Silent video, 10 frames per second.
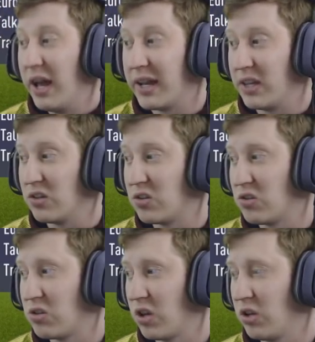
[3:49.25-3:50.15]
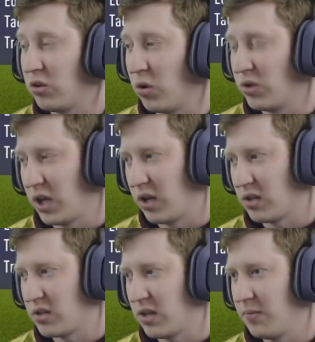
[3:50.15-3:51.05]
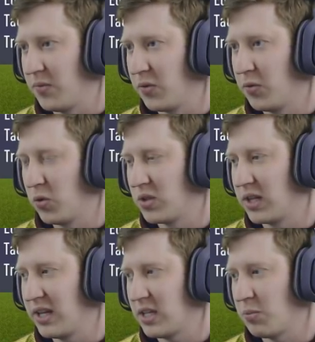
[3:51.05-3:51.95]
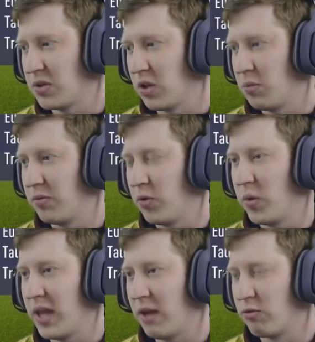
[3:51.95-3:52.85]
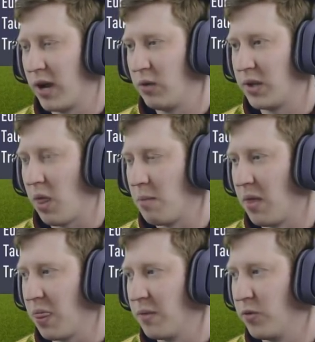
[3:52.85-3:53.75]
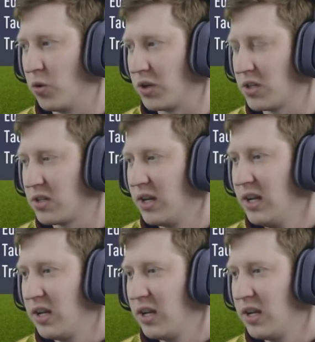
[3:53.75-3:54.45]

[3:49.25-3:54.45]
against uh, Doncaster for today's episode before we round out the month of August.